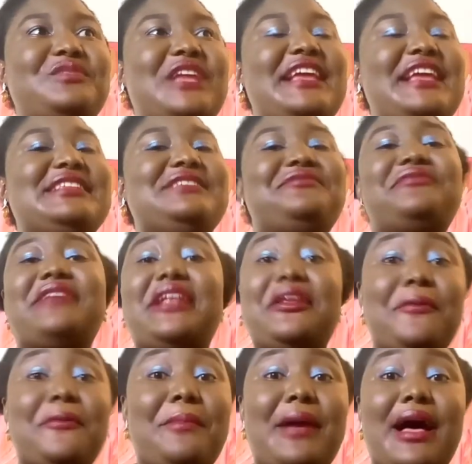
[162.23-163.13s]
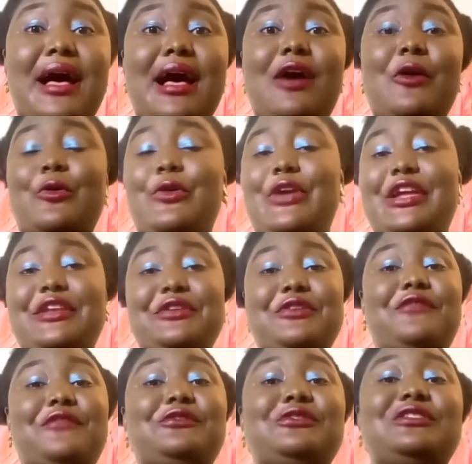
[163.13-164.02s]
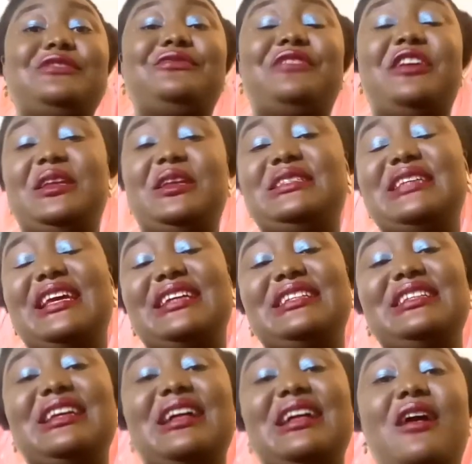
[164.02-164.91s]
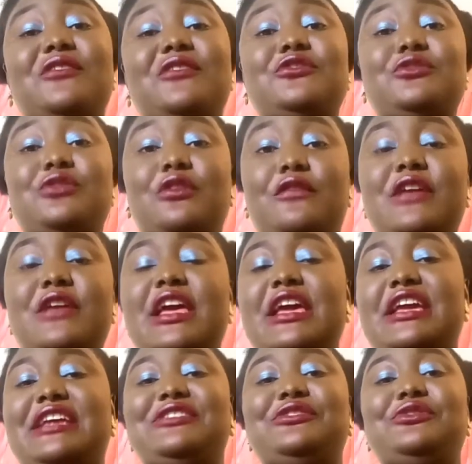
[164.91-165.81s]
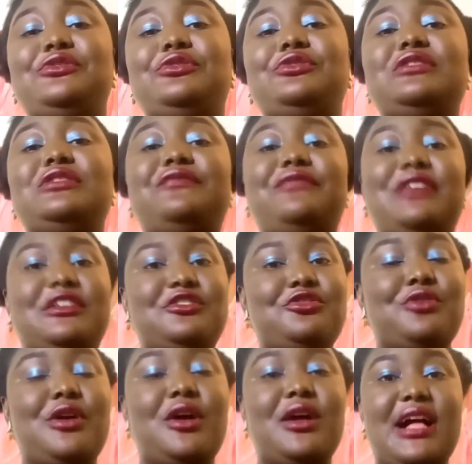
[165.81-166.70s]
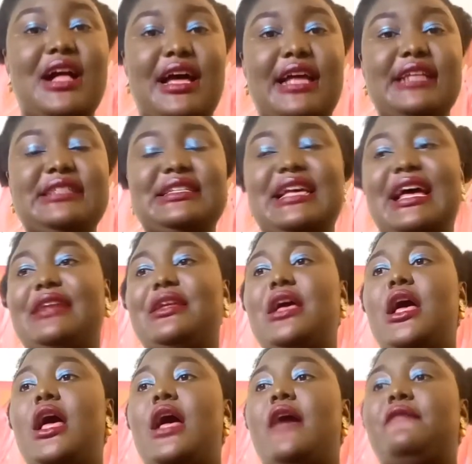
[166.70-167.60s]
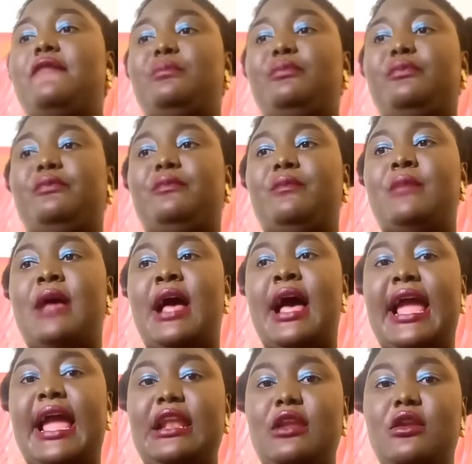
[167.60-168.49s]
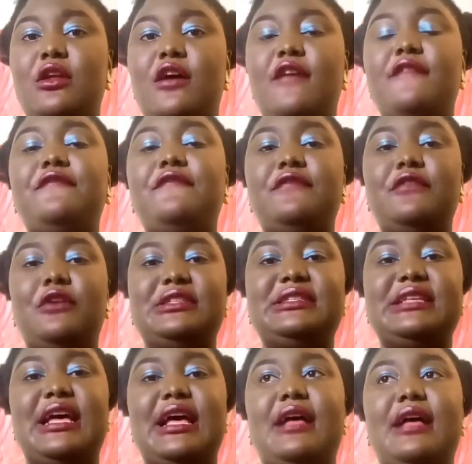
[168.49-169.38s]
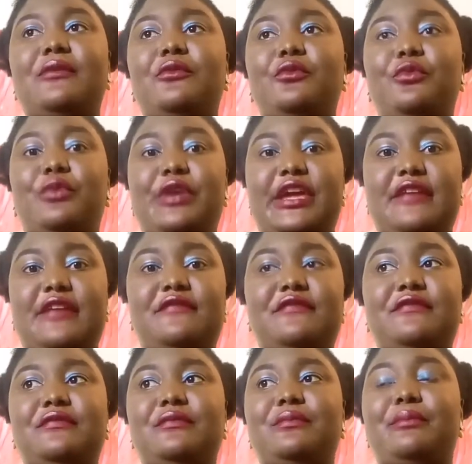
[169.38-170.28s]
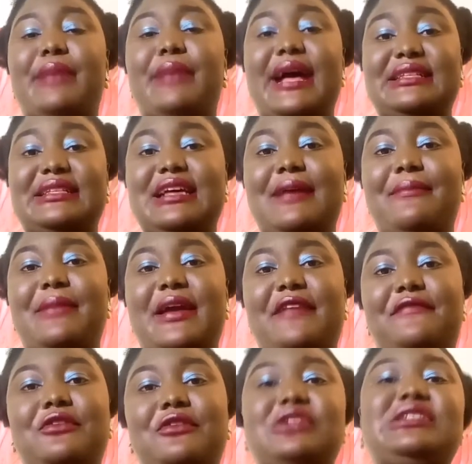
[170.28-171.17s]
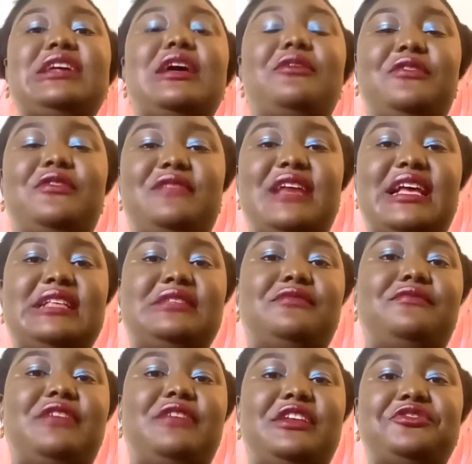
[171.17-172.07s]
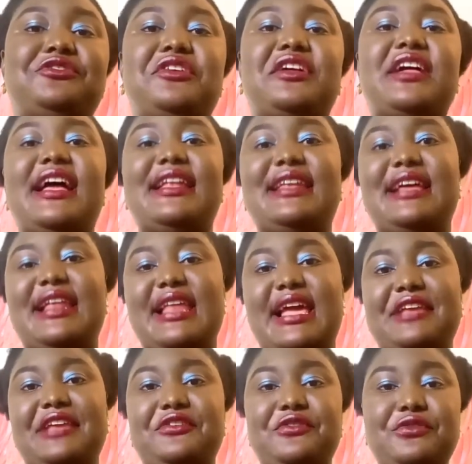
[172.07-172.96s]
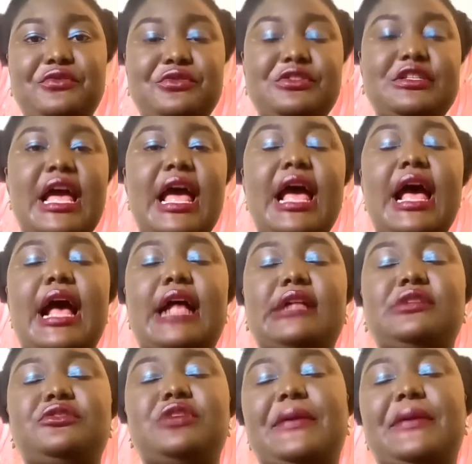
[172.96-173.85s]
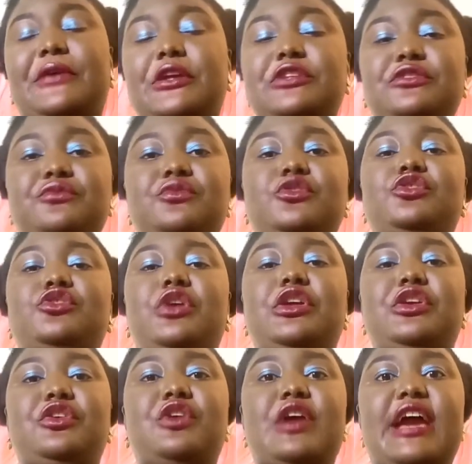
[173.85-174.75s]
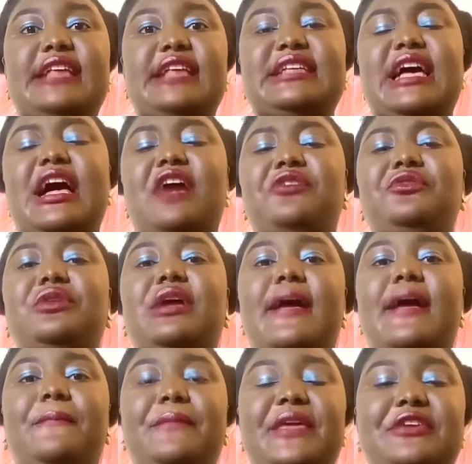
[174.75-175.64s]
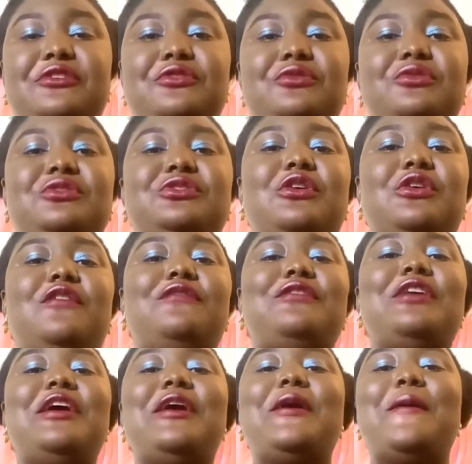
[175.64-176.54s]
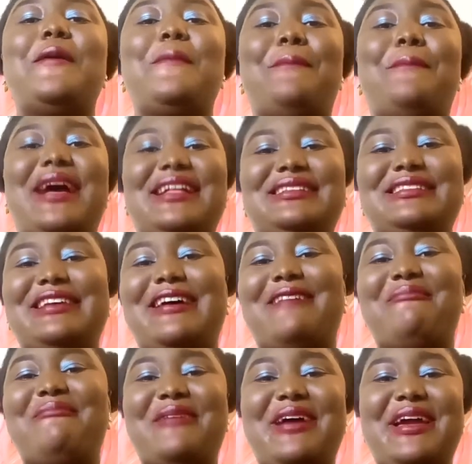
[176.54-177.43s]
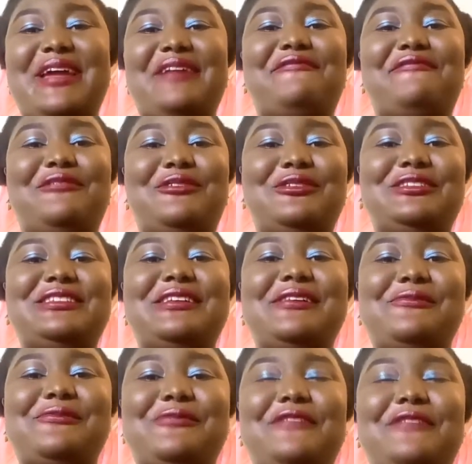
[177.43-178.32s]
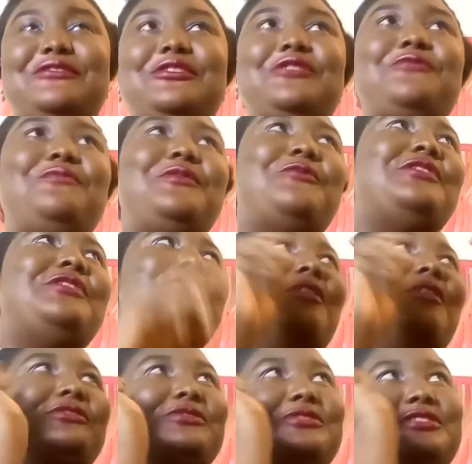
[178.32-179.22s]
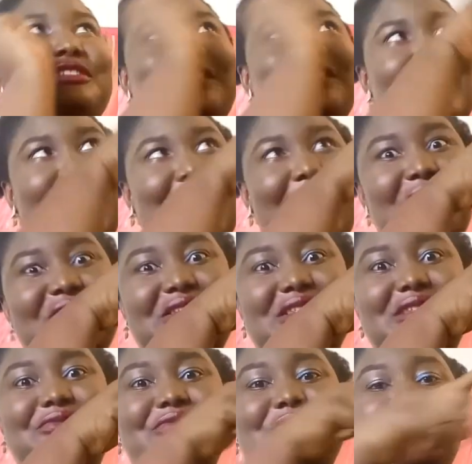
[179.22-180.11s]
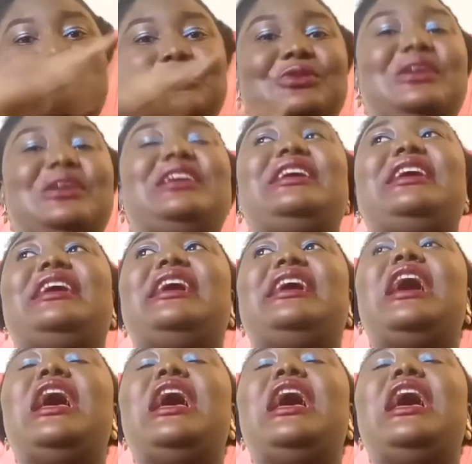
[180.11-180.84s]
a developer or any of those very technical stuff is to use virtual cards and I love Flutter Wave, Barter by Flutterwave. That's a virtual card that I use. And so I'm going to be showing you guys how you can make use of Barter by Flutterwave. So you may want to also check out this video here